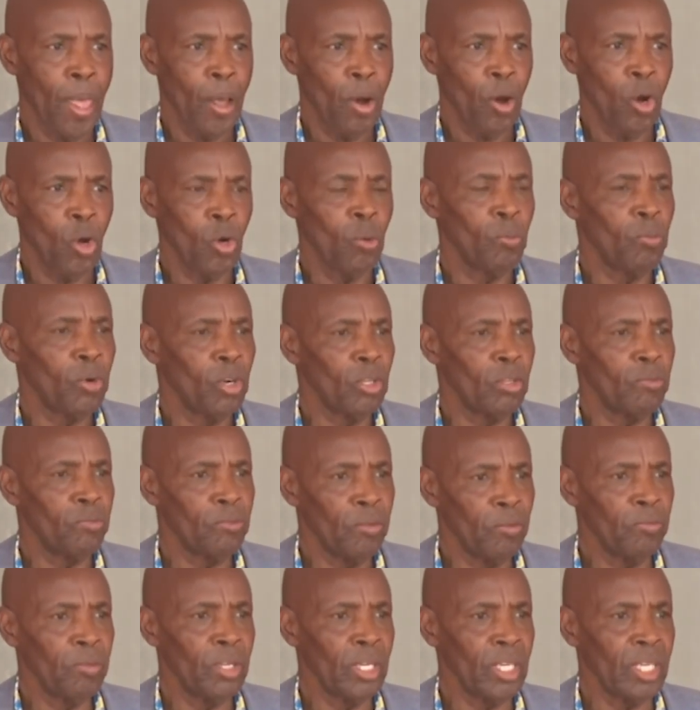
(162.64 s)
Almost
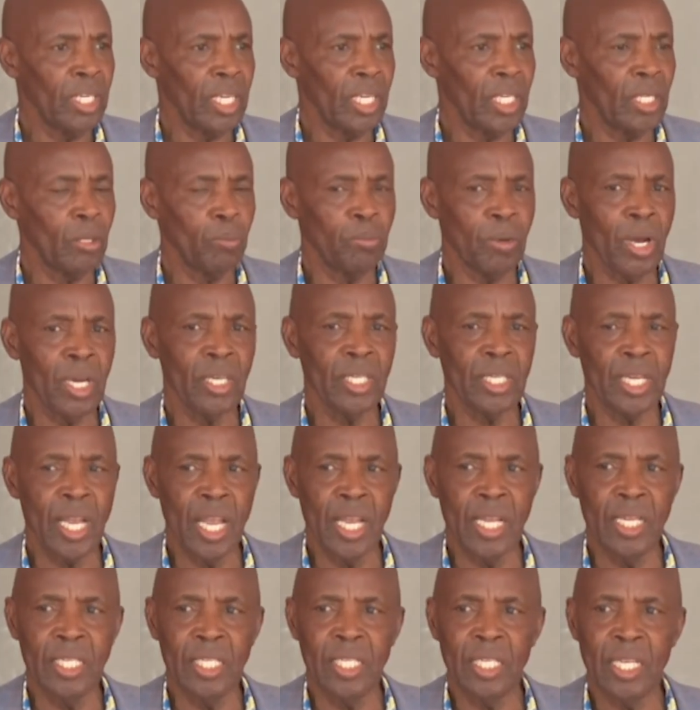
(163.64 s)

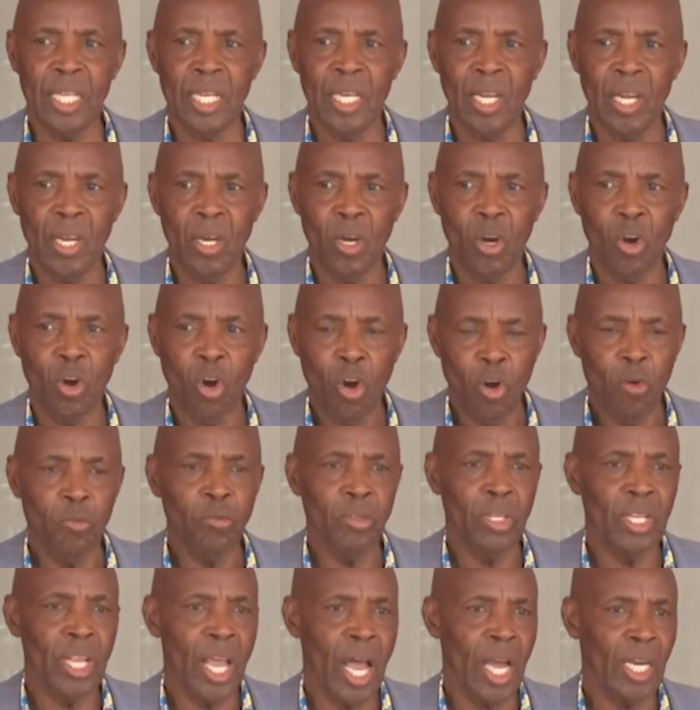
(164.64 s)
50–60%
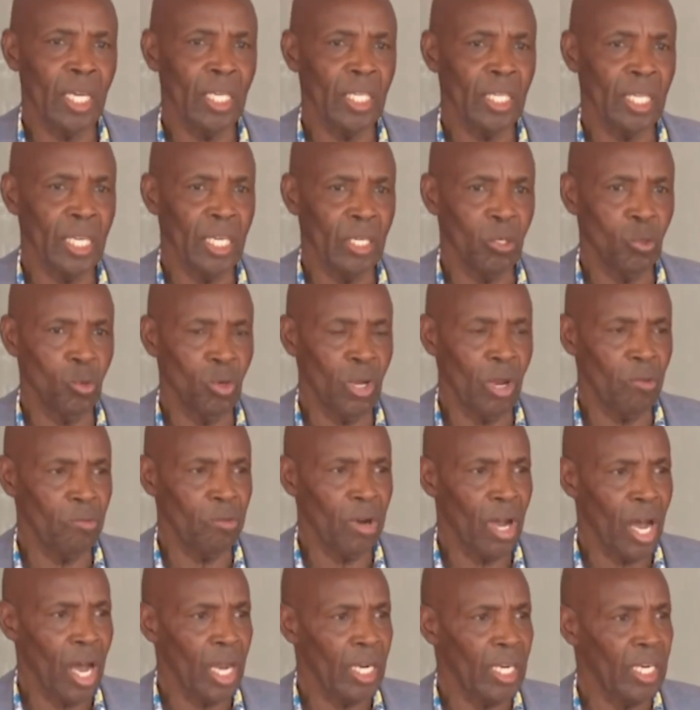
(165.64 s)
of the accidents we
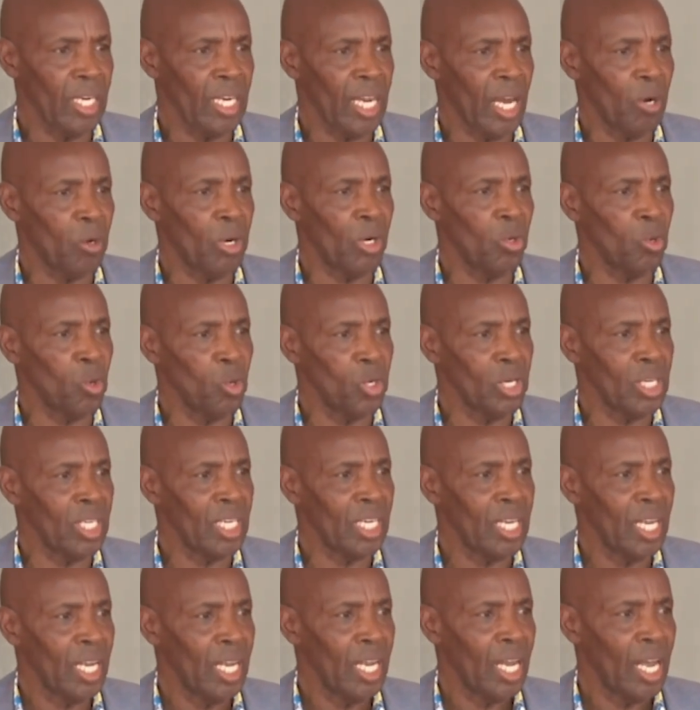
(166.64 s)
have had in our
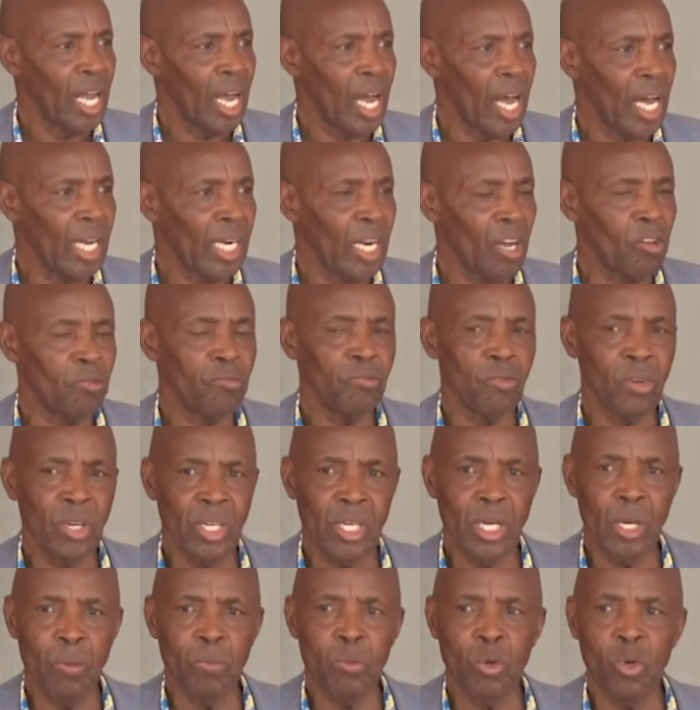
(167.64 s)
roads are
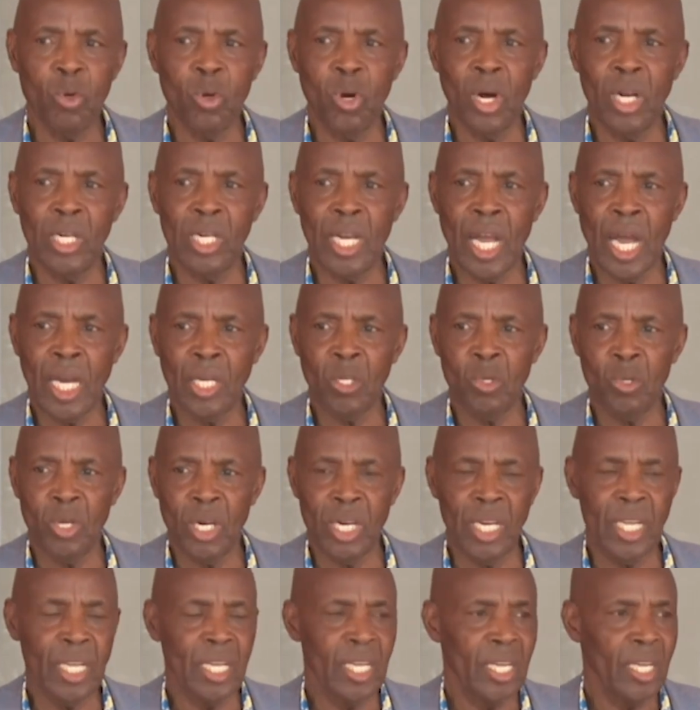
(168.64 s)
avoidable, and
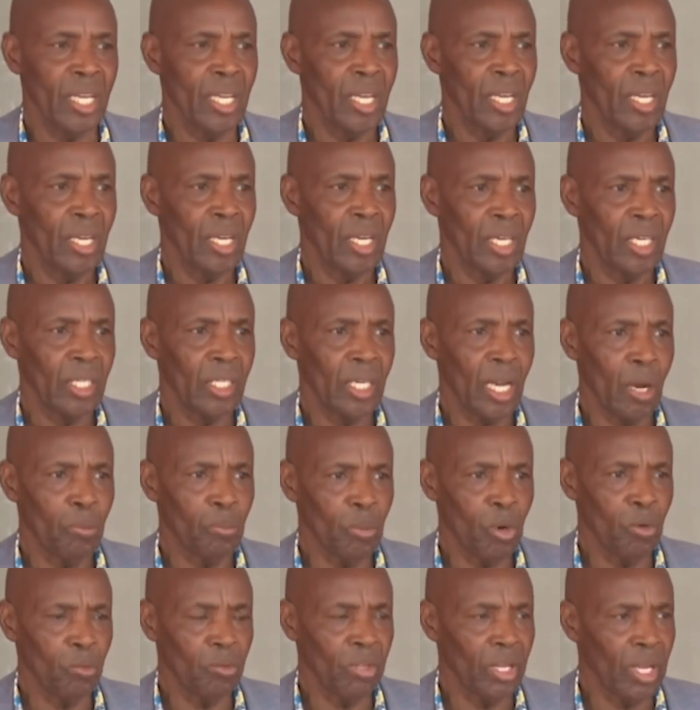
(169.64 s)
actually
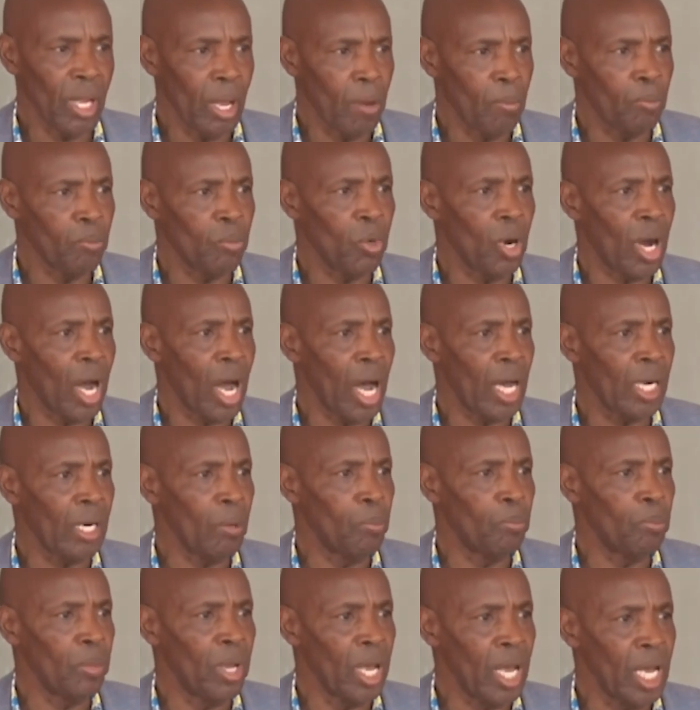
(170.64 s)
some of them are
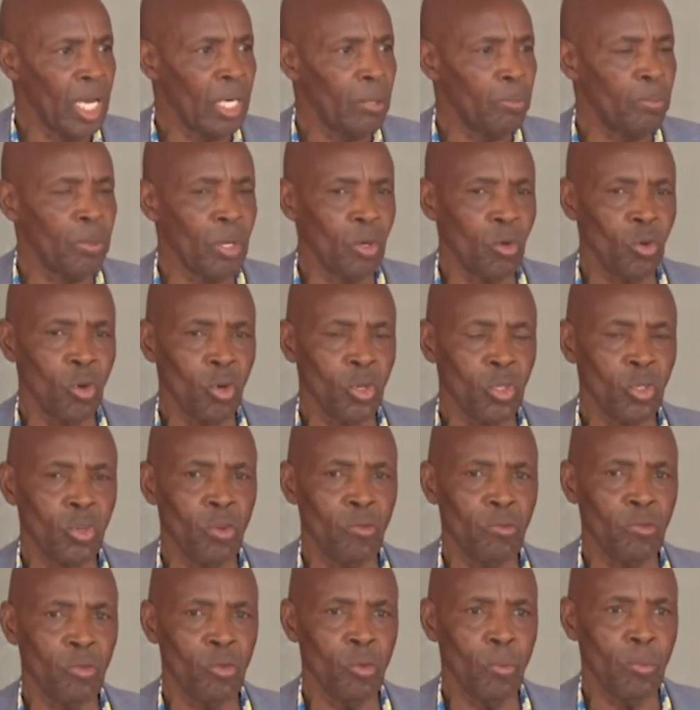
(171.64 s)
made because
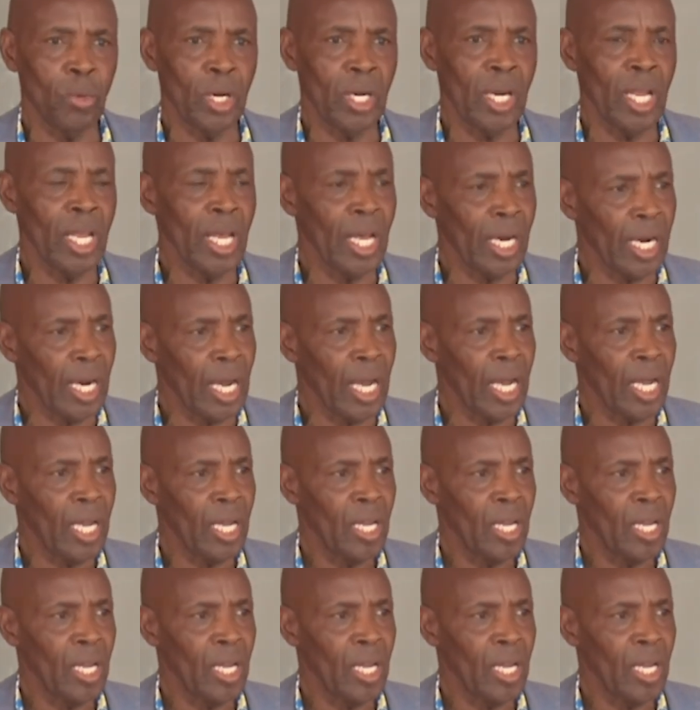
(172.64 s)
of human error,